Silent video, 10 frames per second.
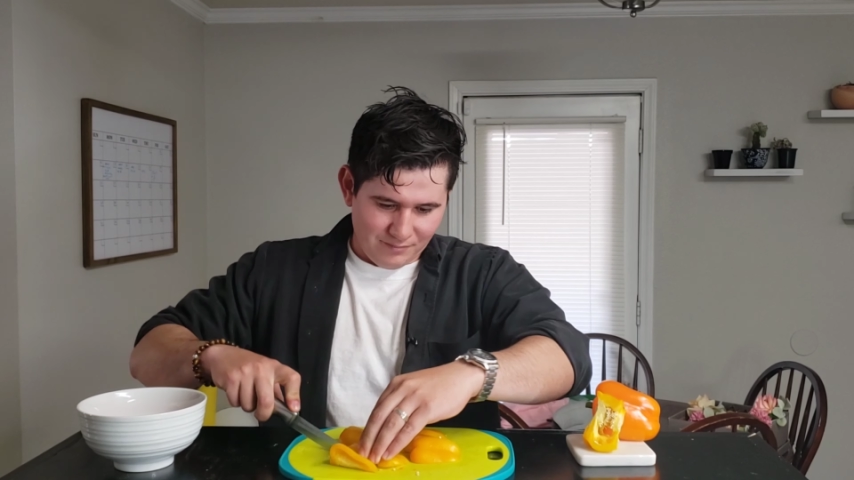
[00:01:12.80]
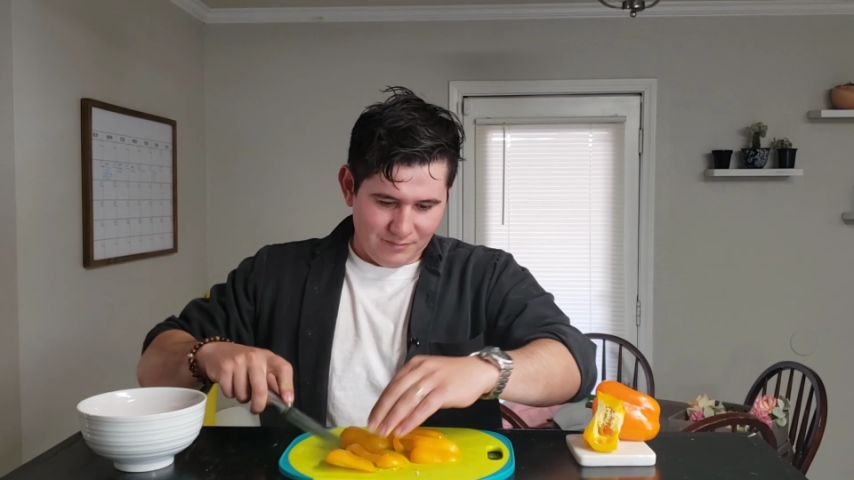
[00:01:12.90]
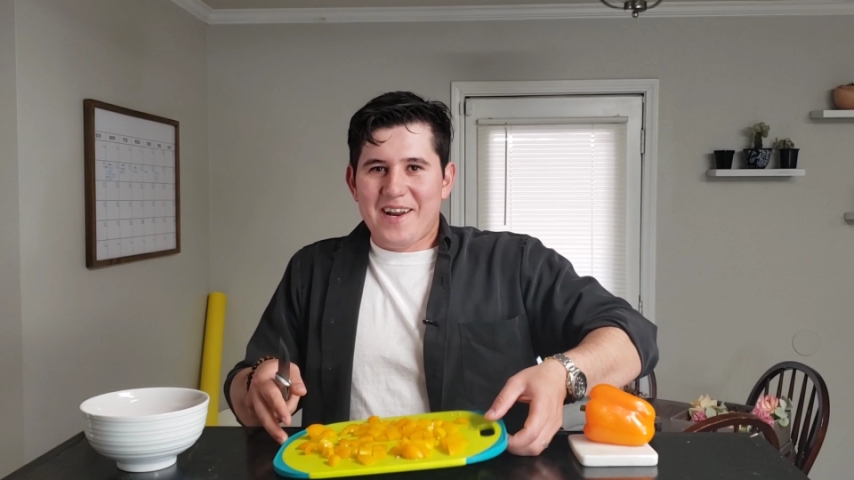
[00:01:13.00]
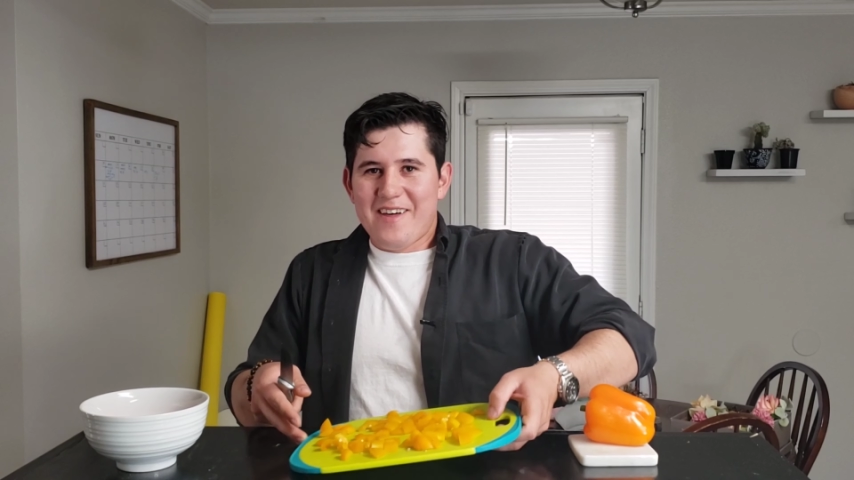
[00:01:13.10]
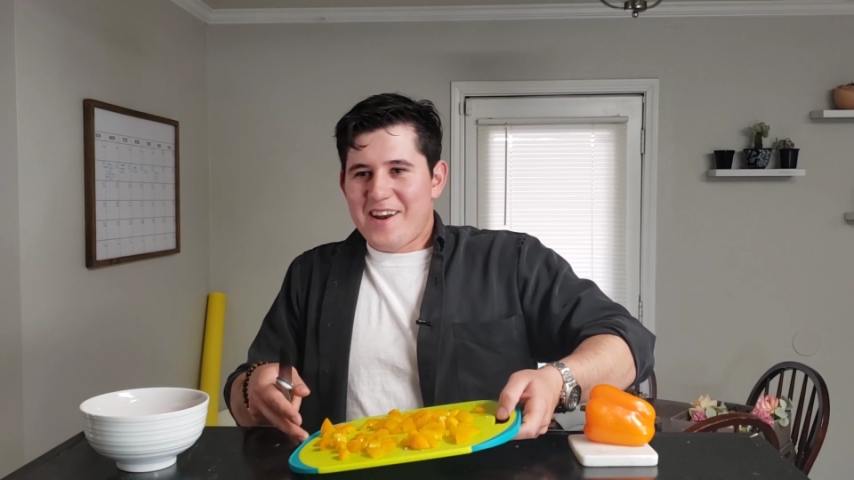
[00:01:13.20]

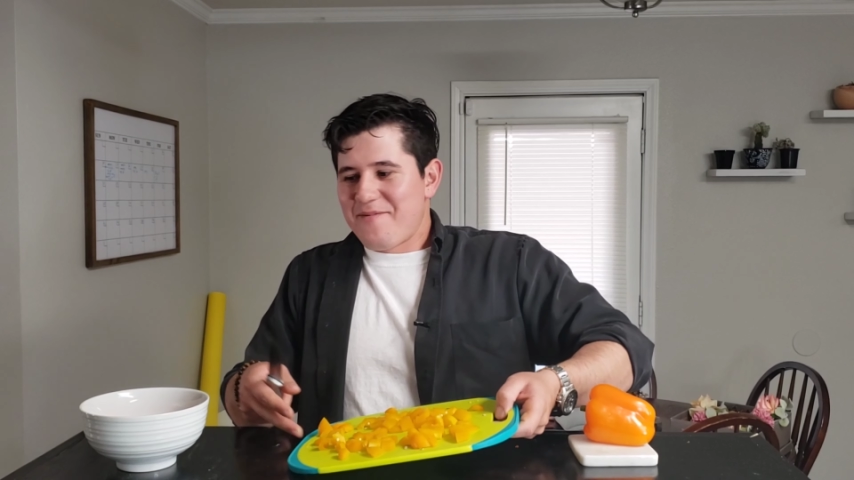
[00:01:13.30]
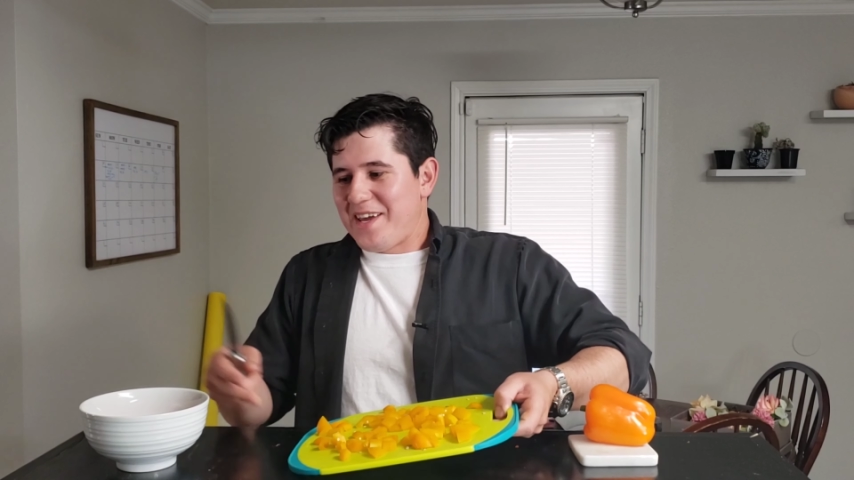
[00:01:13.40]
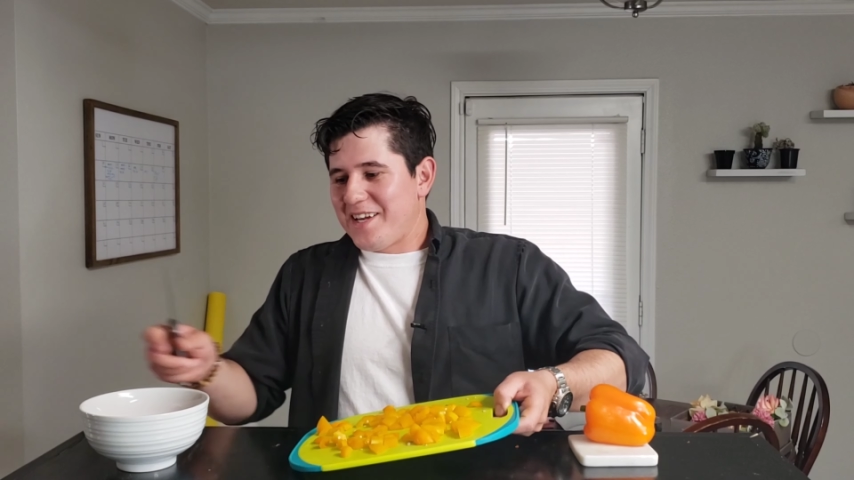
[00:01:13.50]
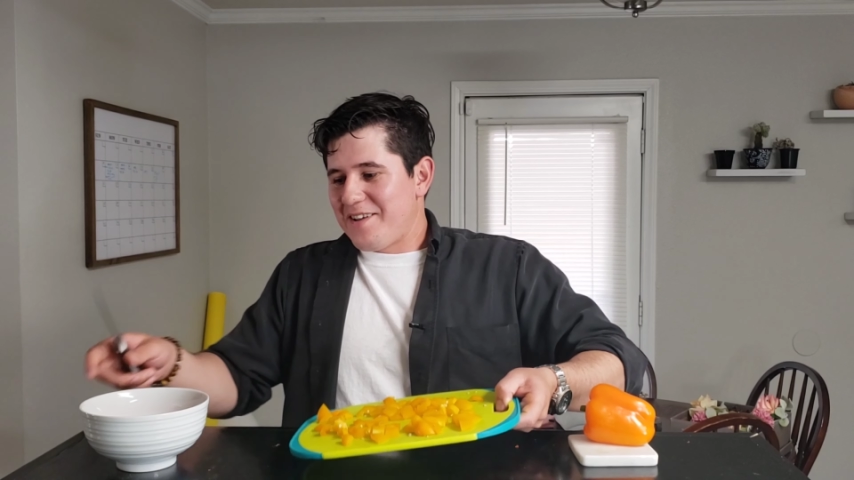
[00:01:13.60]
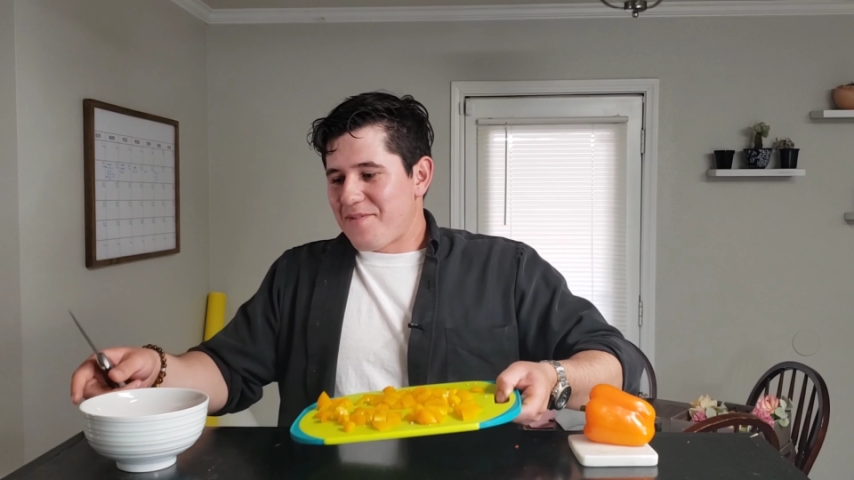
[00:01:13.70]
Now that I'm
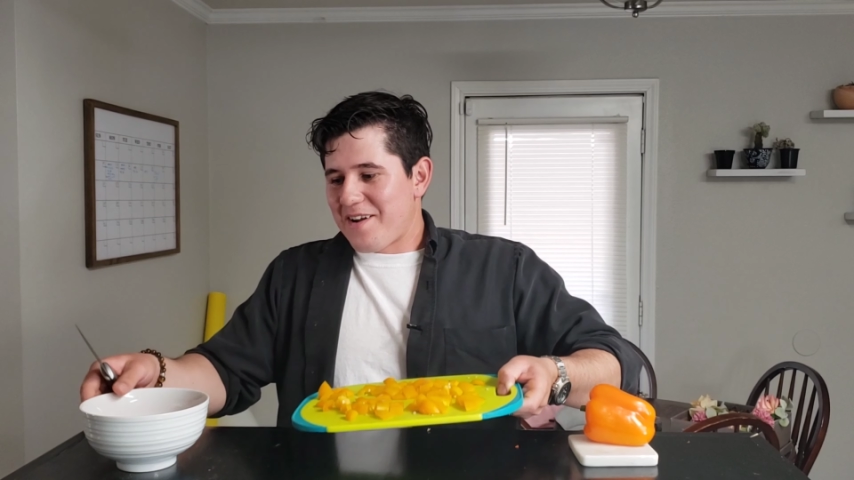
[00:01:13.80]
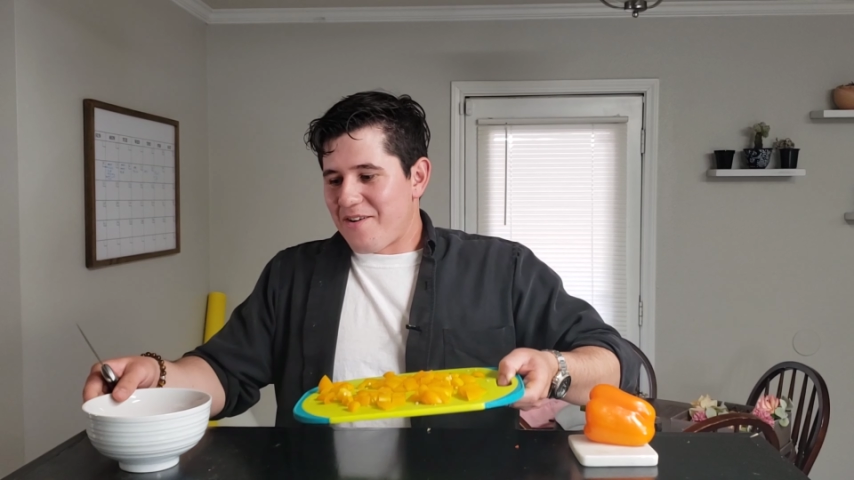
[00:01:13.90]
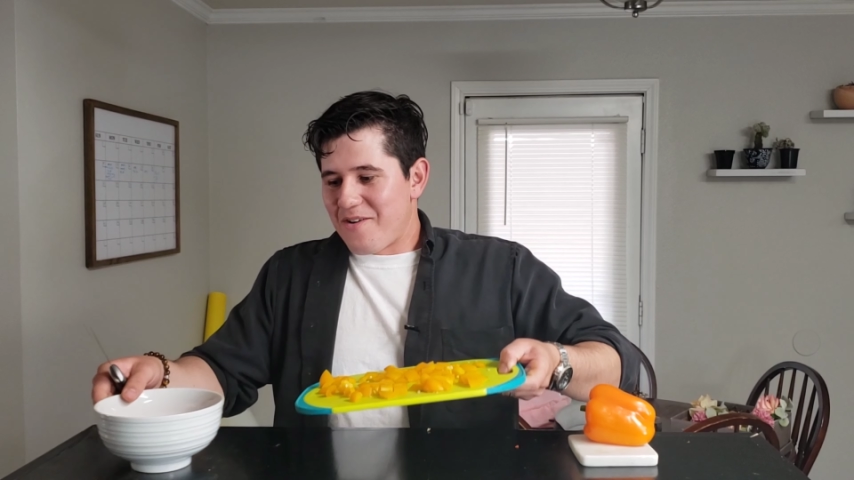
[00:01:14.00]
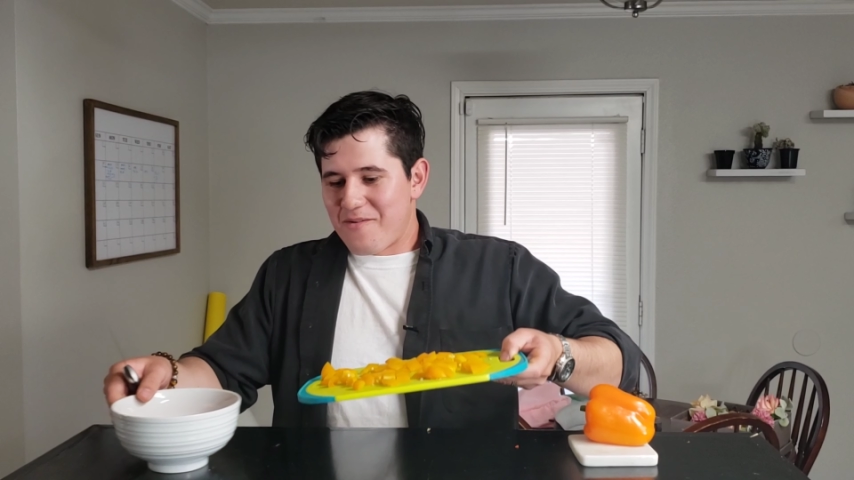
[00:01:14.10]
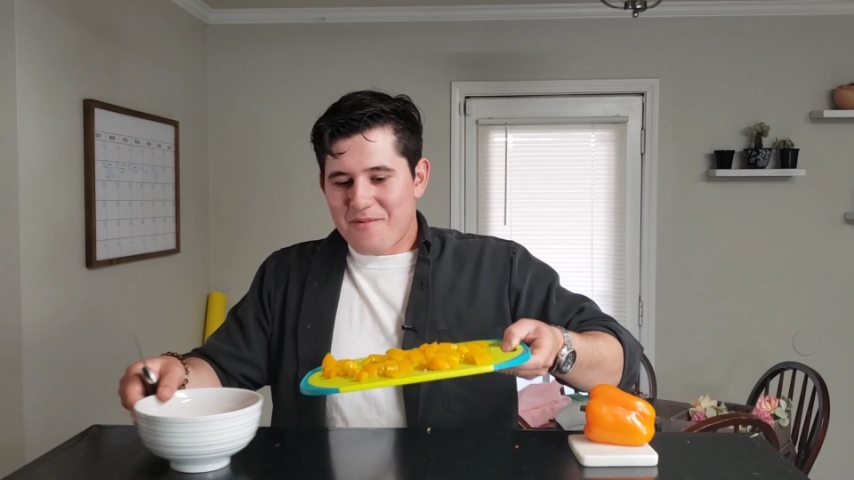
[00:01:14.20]
making them at
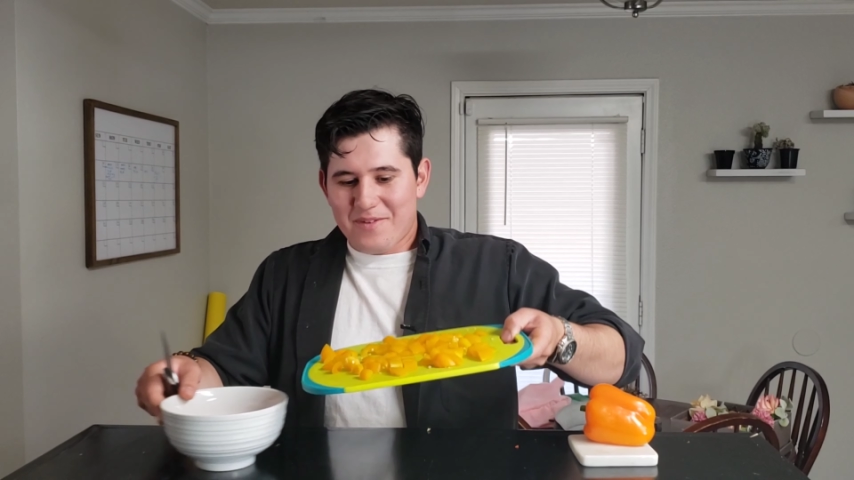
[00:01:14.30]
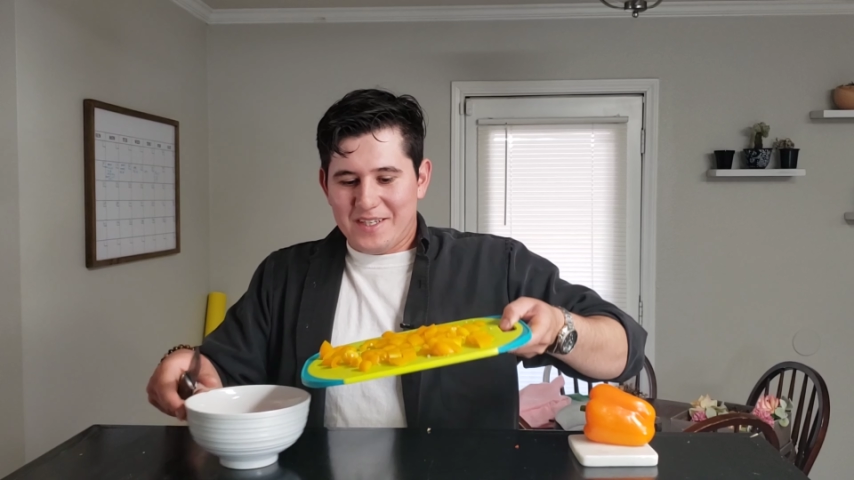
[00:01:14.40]
home,